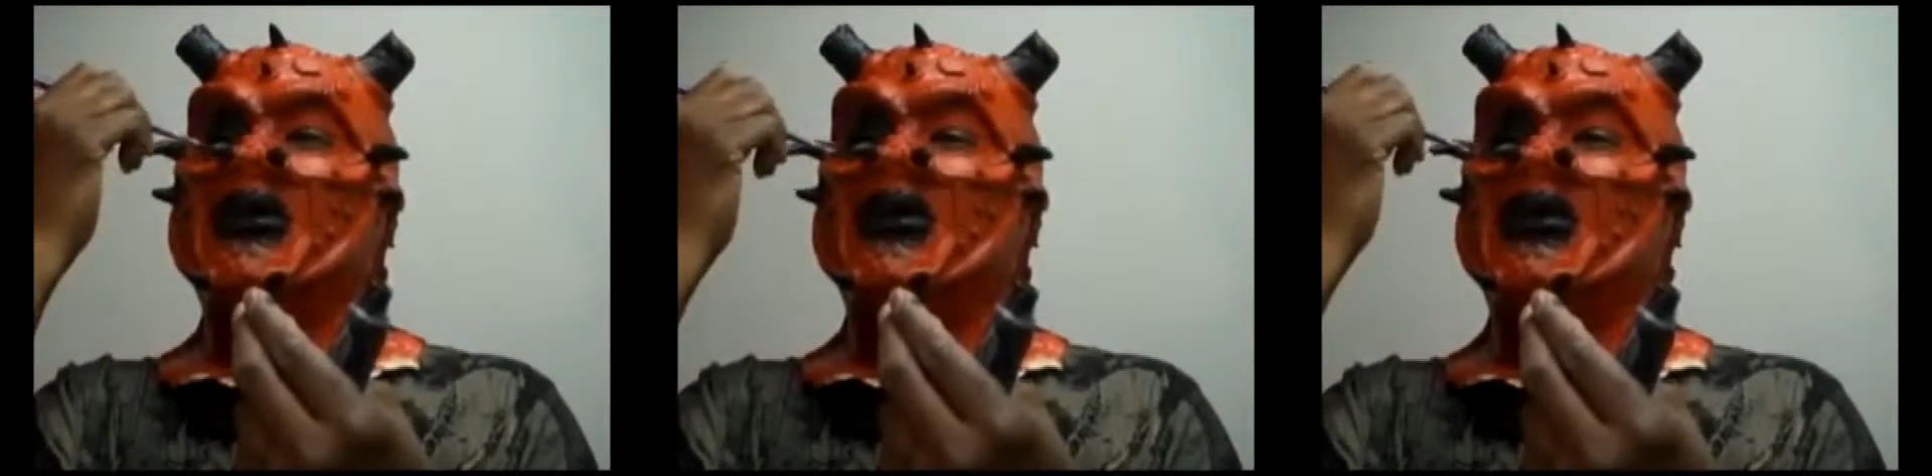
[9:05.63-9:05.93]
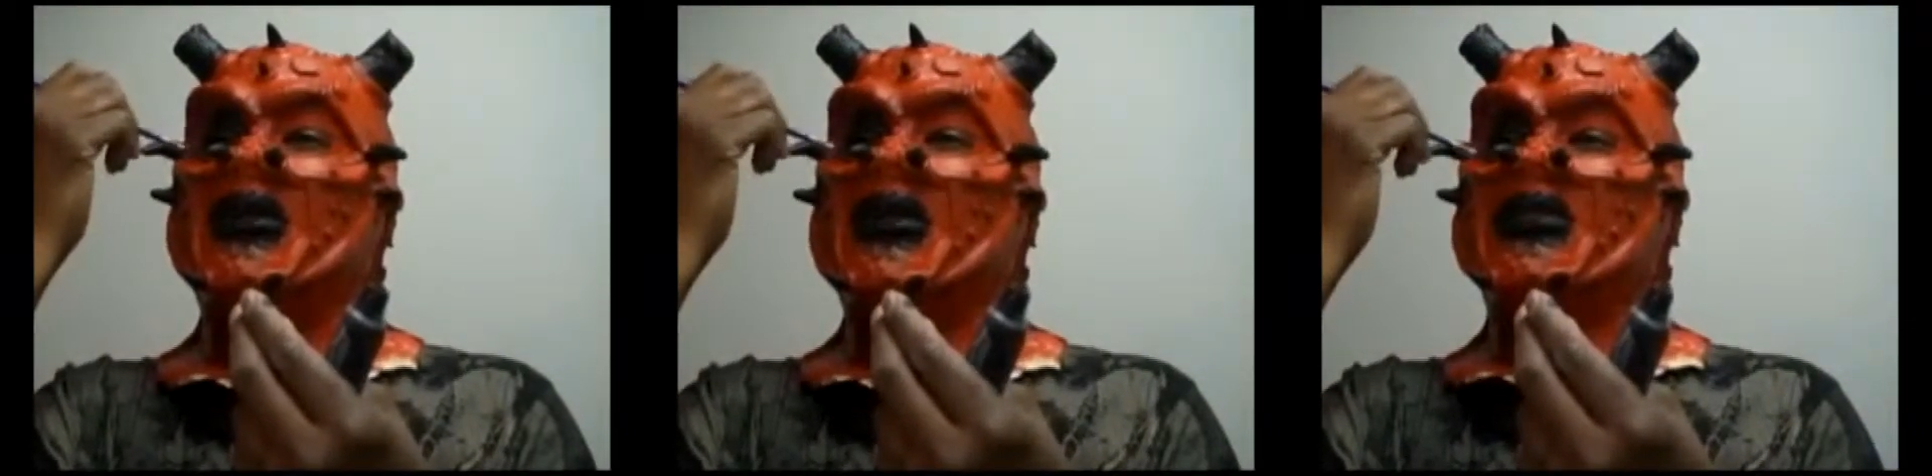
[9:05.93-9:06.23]

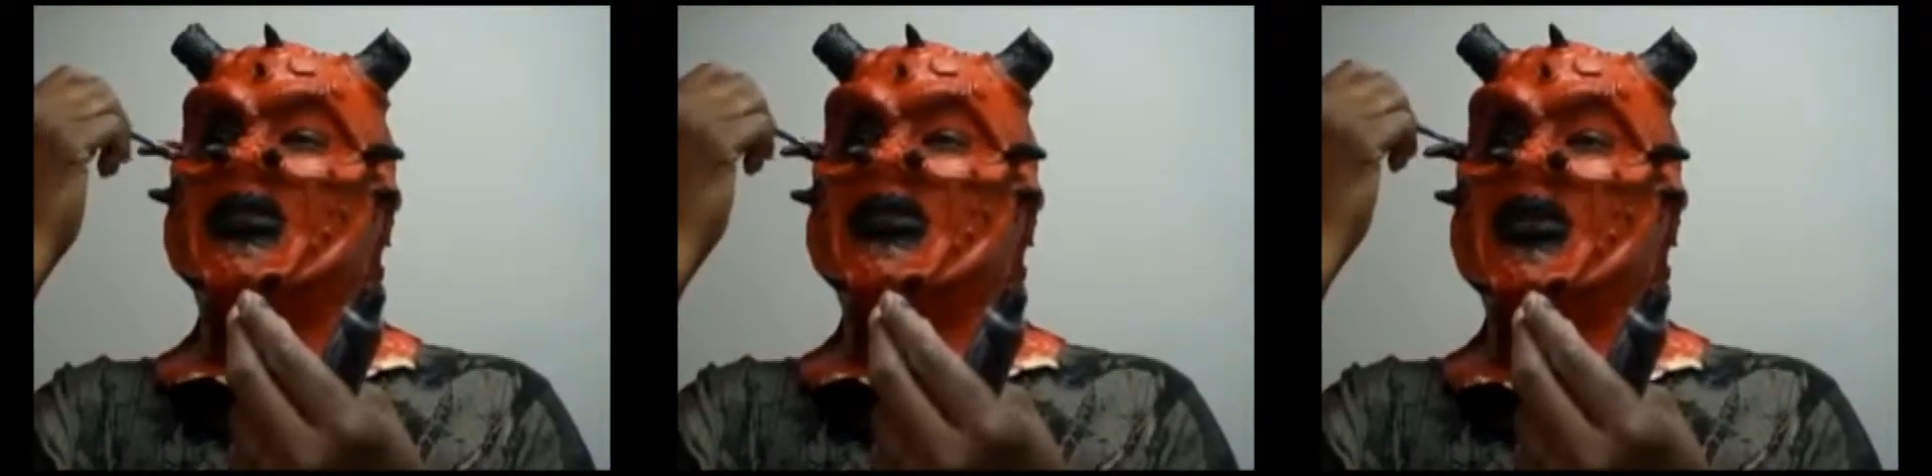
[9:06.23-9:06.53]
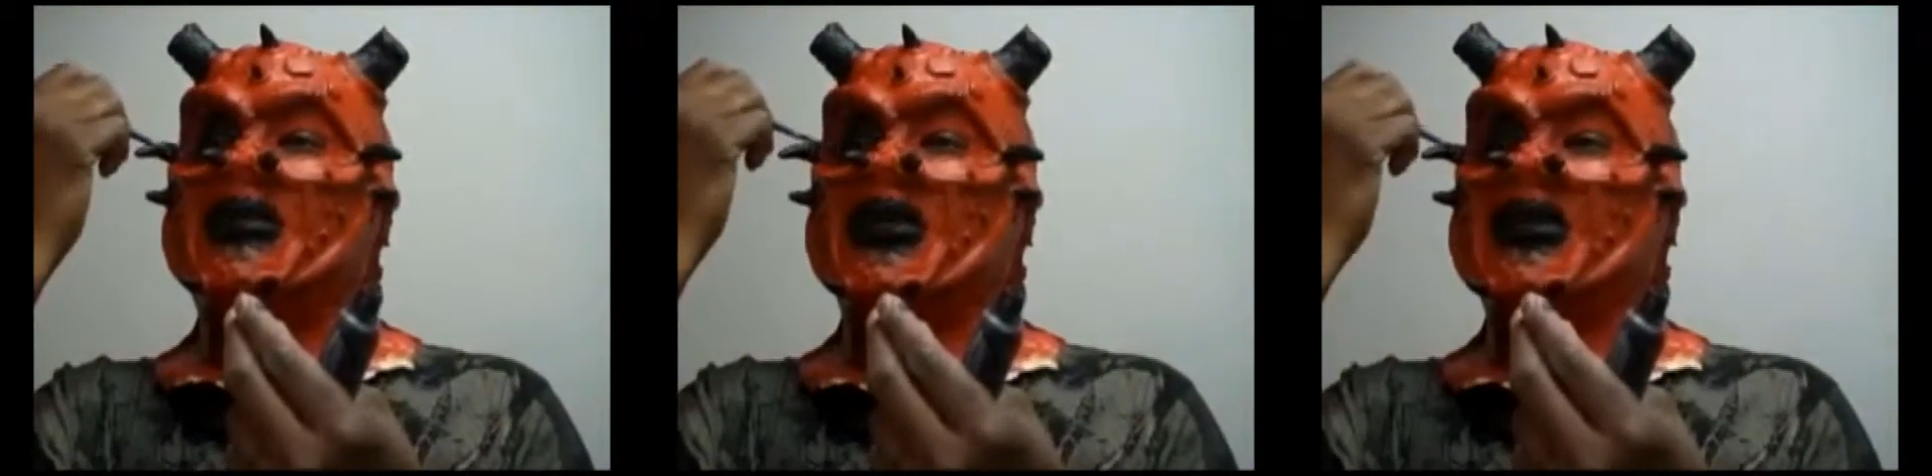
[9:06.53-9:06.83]
And as I
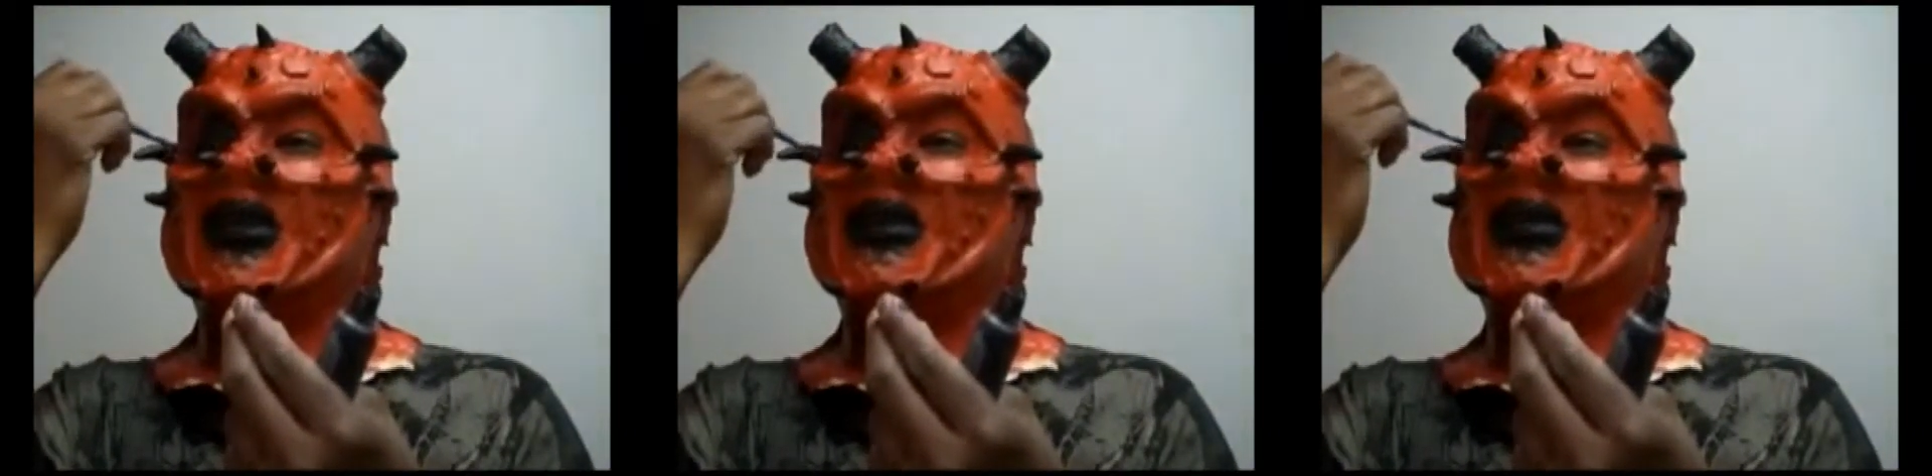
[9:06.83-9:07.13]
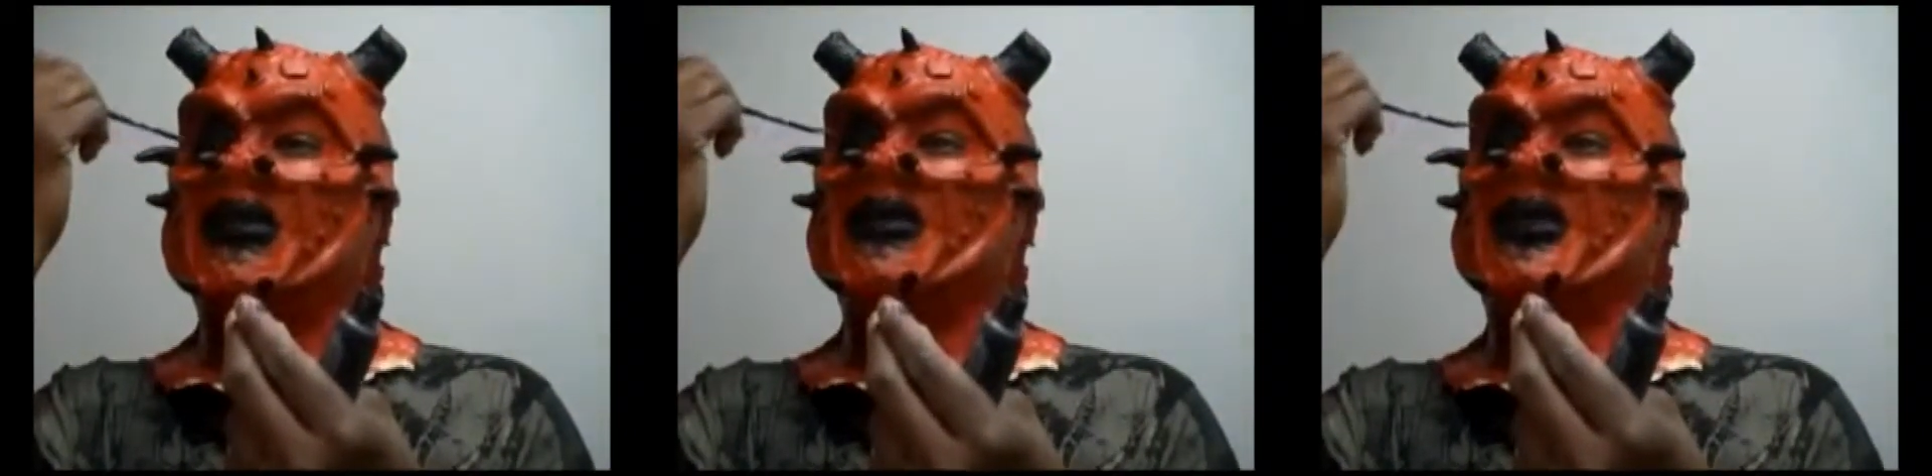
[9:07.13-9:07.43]
say right now, I'm
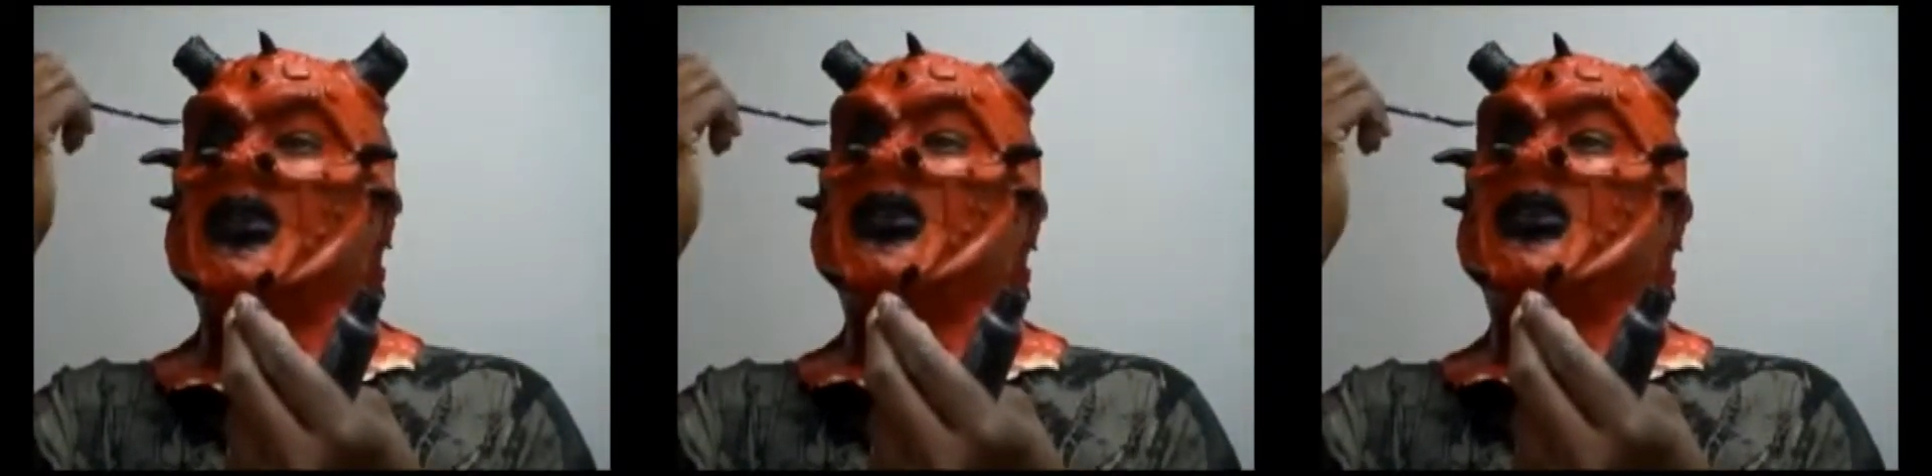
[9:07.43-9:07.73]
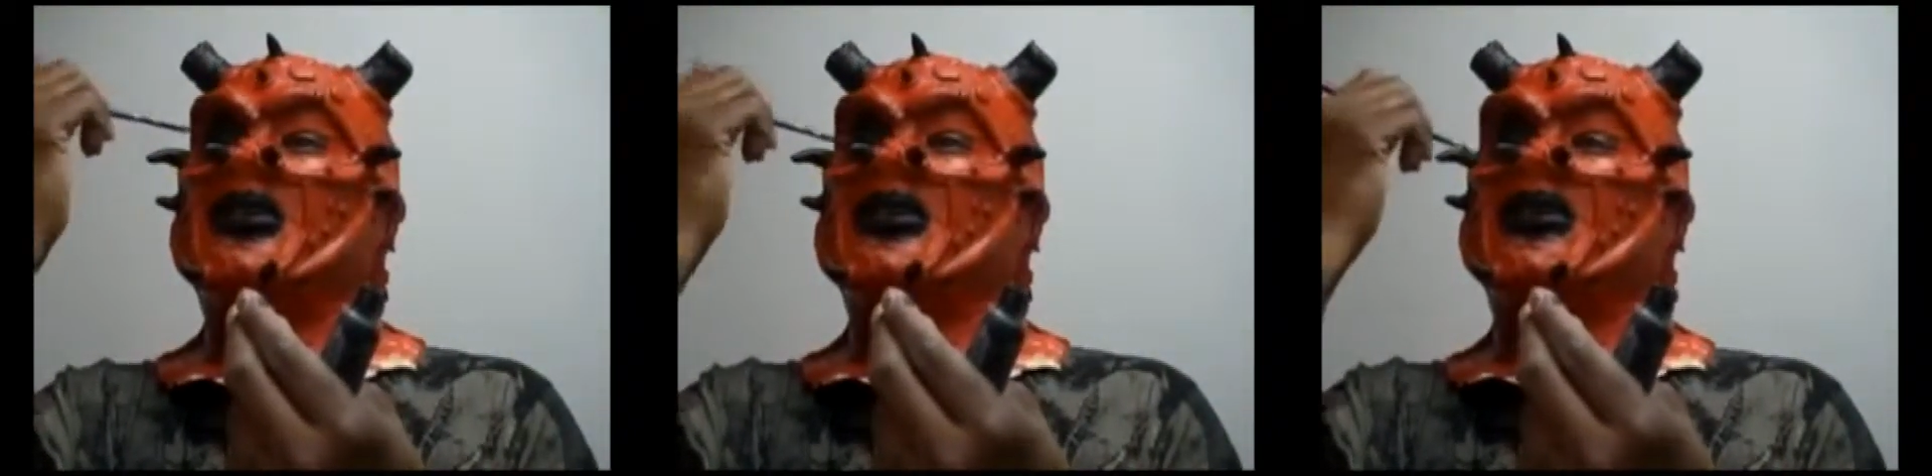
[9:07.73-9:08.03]
just applying
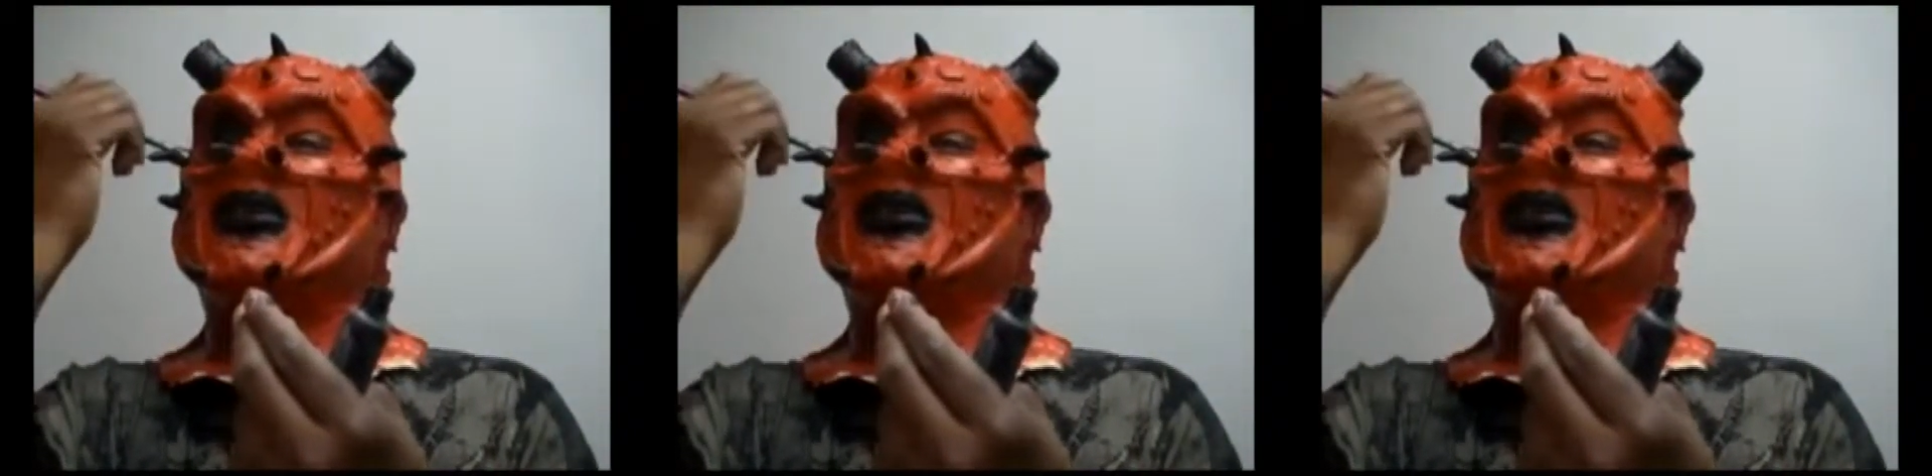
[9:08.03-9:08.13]
it.